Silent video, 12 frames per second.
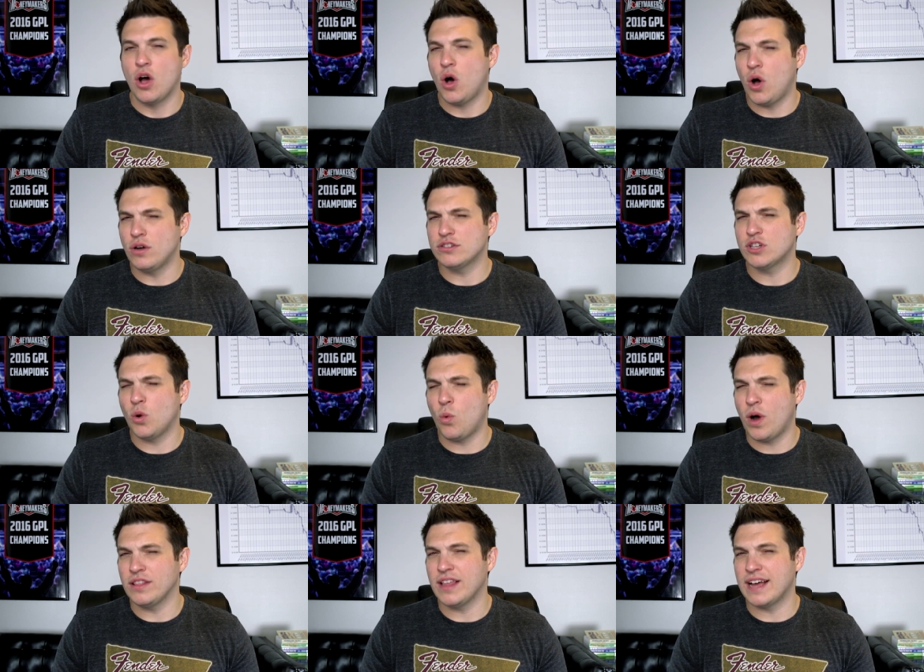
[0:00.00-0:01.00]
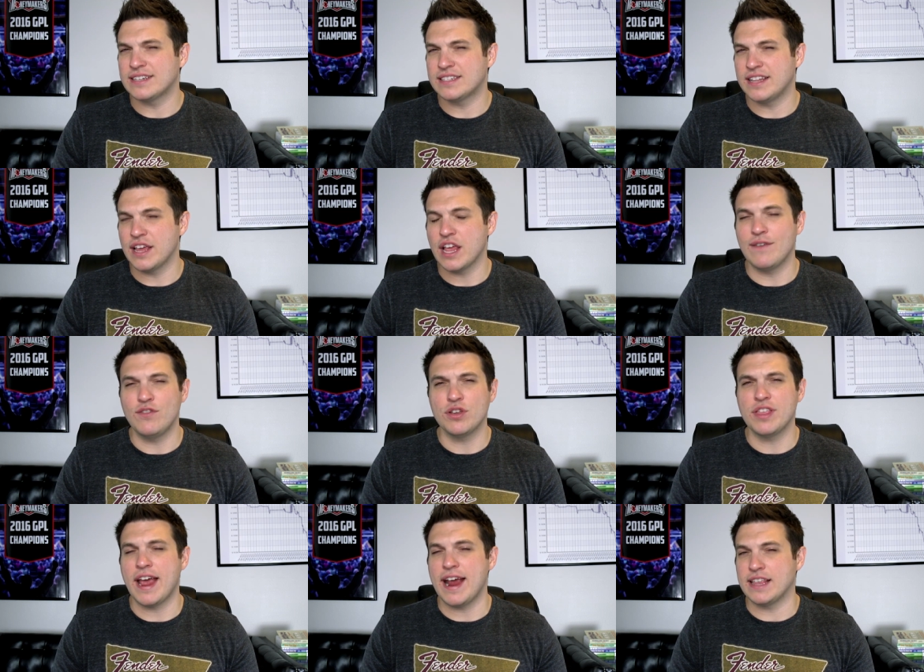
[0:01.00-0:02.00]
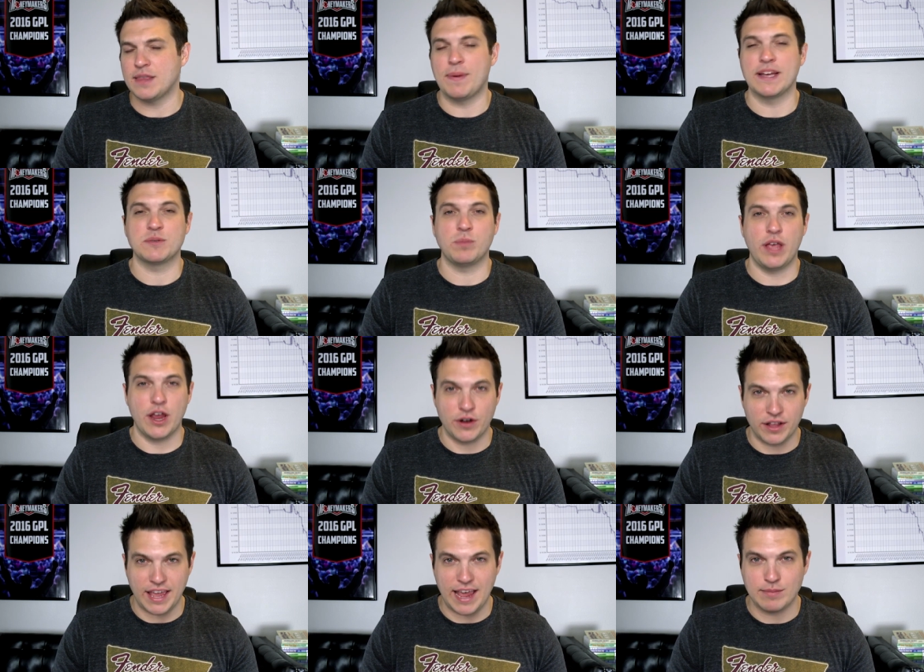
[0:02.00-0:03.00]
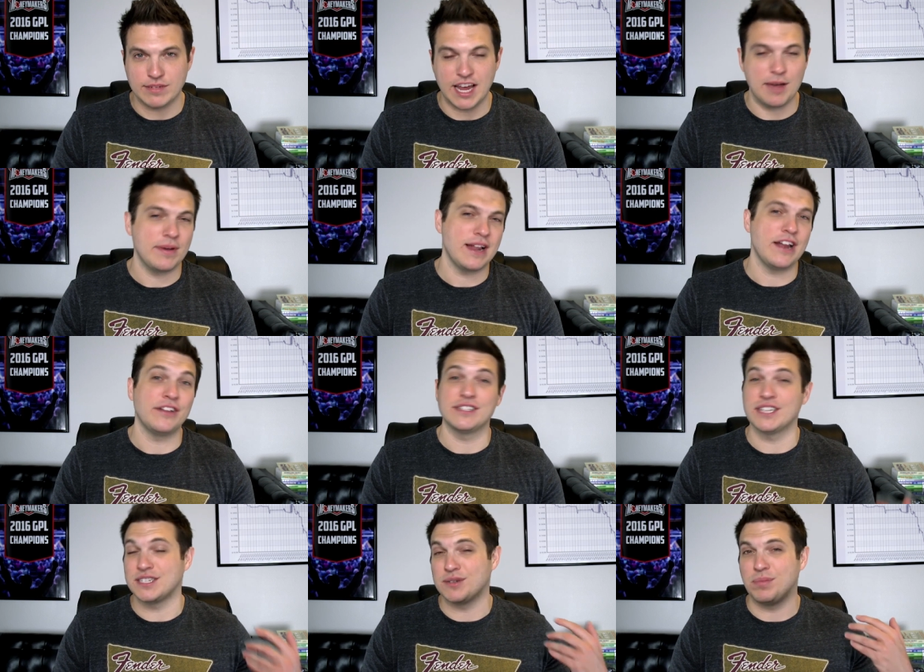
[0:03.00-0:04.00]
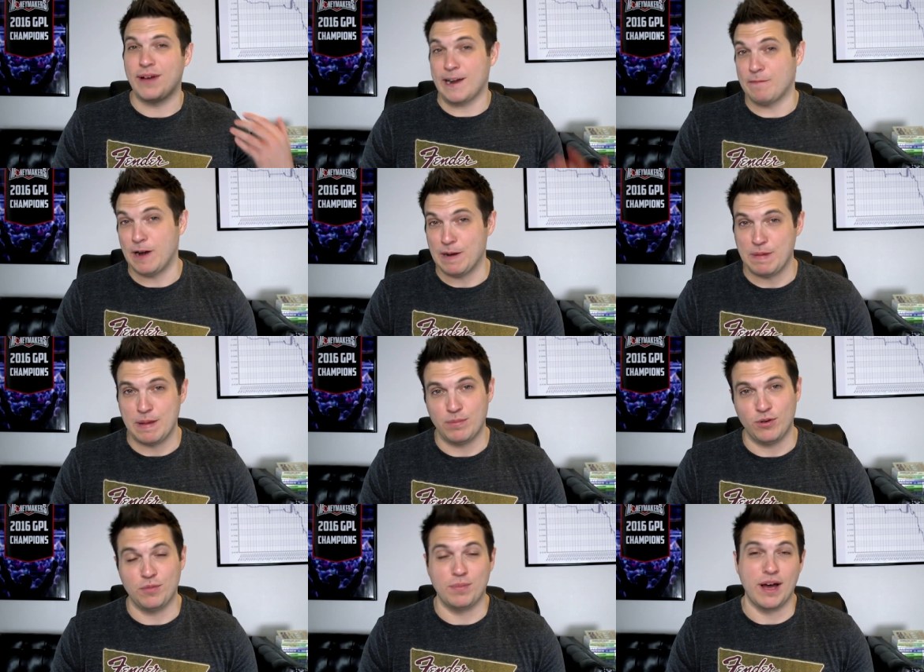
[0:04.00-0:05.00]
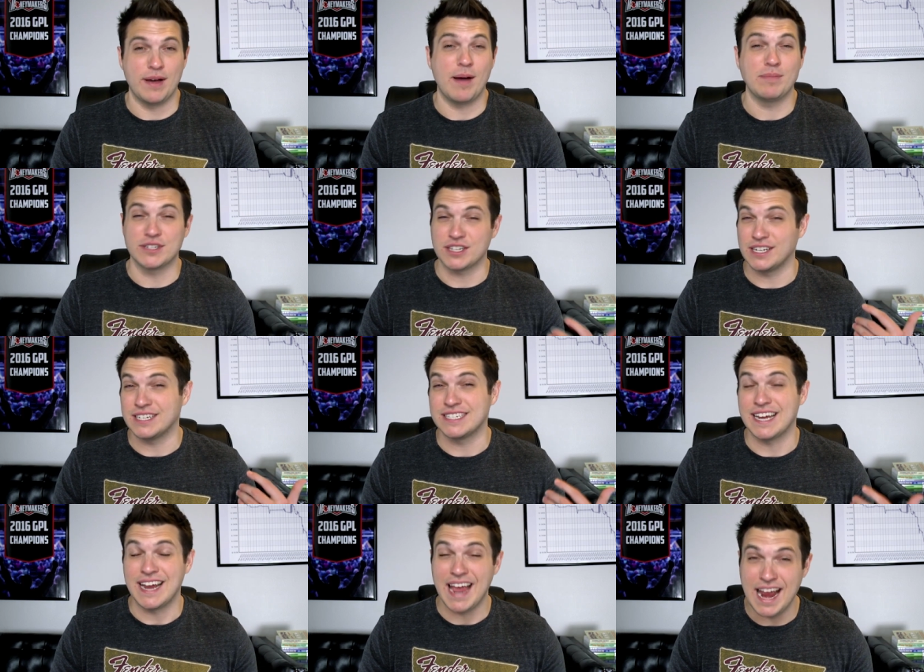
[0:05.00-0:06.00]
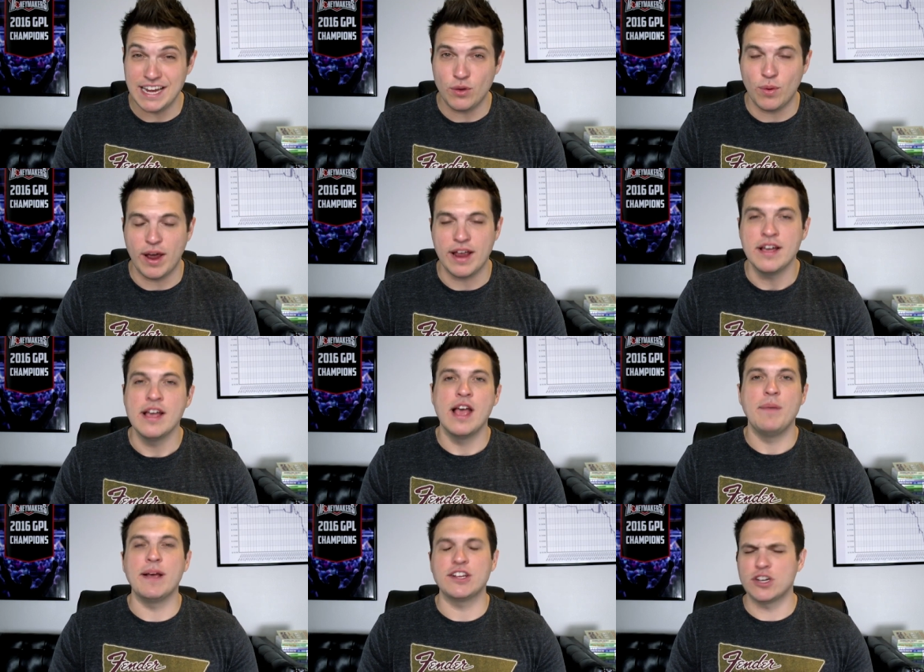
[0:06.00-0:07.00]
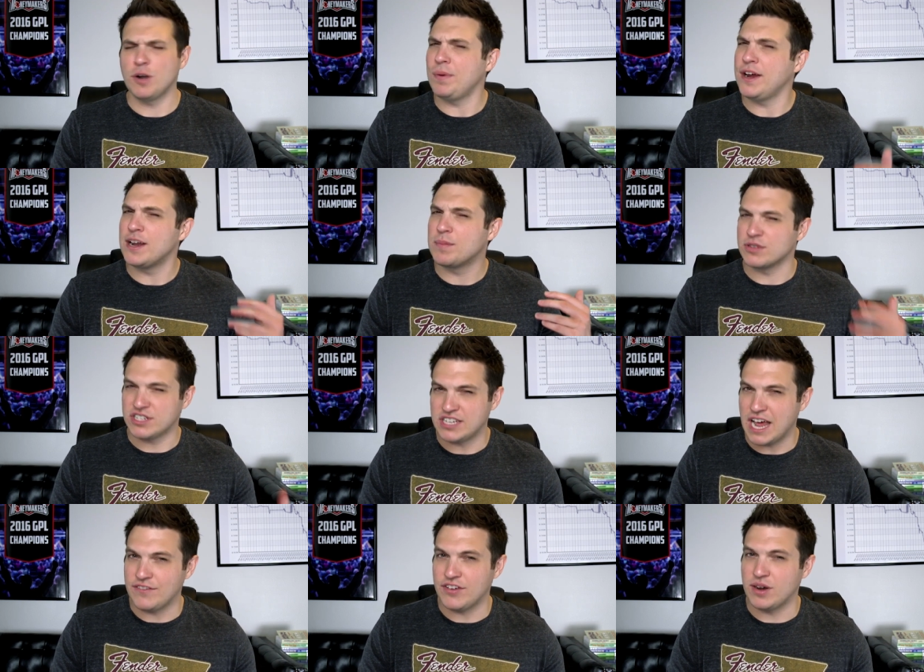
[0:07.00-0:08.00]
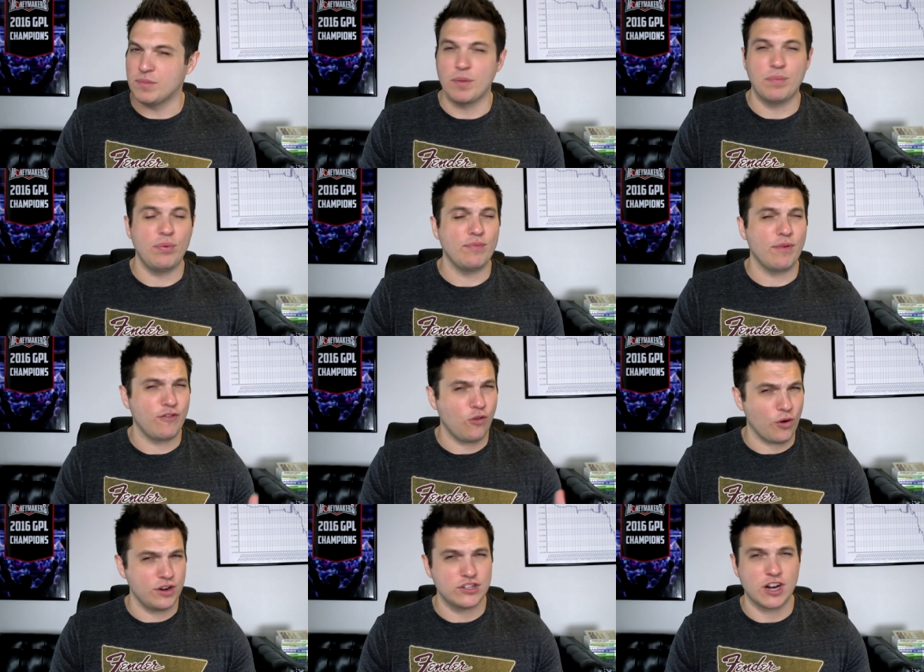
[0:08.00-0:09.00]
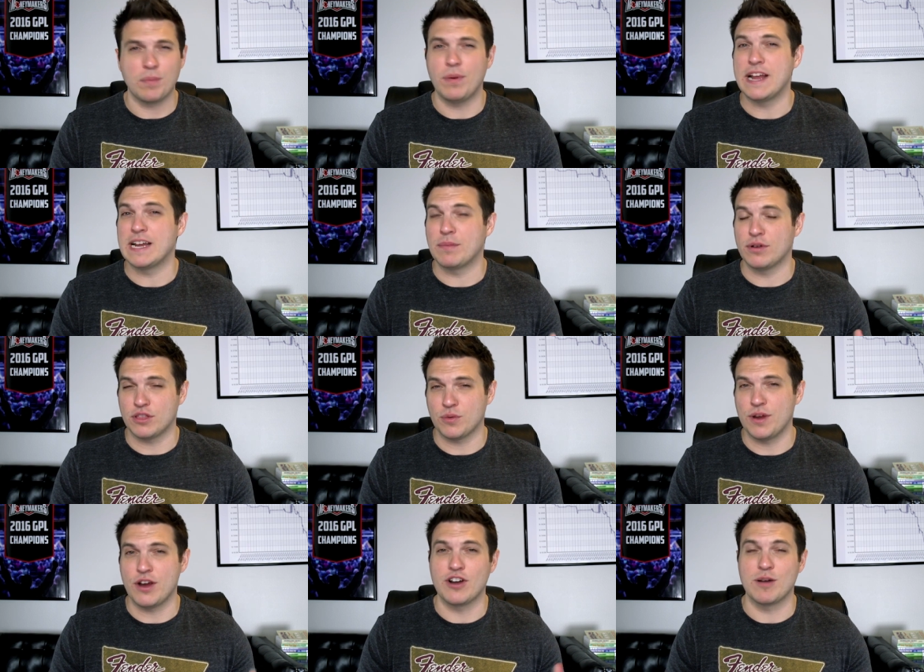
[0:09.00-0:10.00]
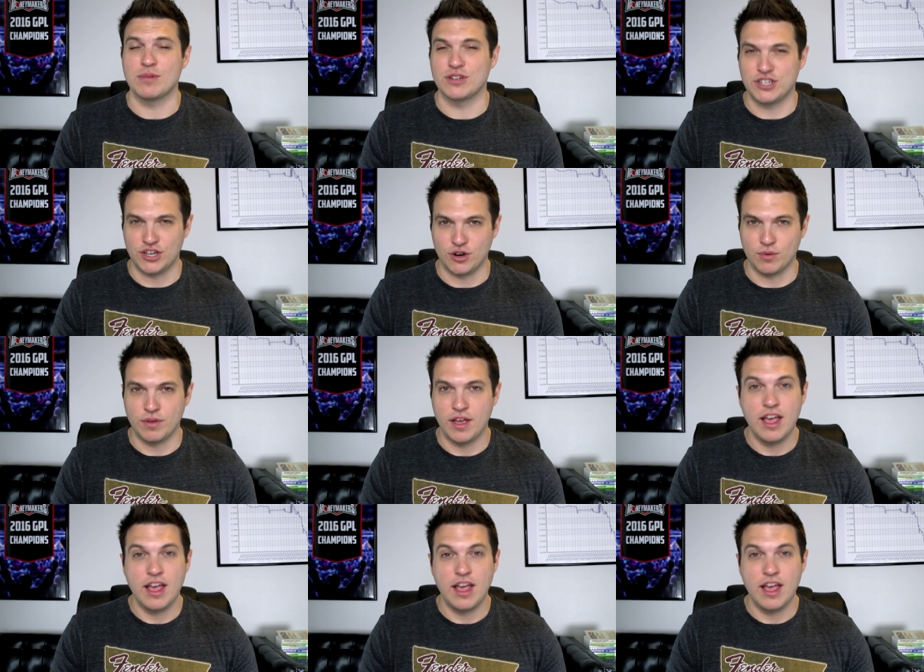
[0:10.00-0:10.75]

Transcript: Also, one last thing, if you're the 8th best player in a game type, and I know this doesn't apply to many people, but I'm just going to say it anyway, make sure to play number 7 before you start playing number 3 or number 2.